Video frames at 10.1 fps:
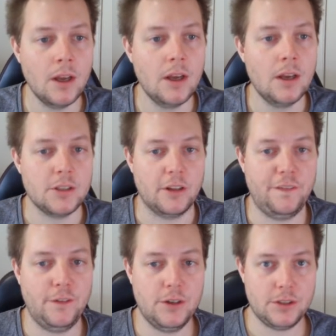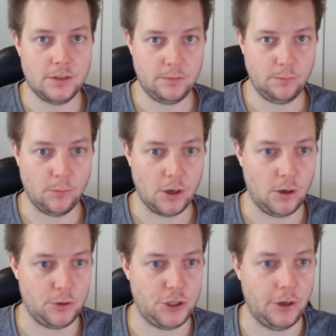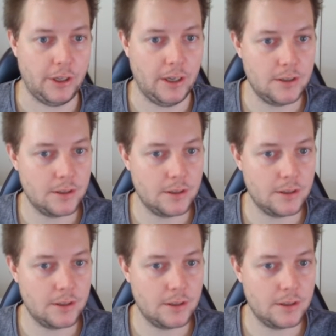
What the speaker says: So the first one I'll showcase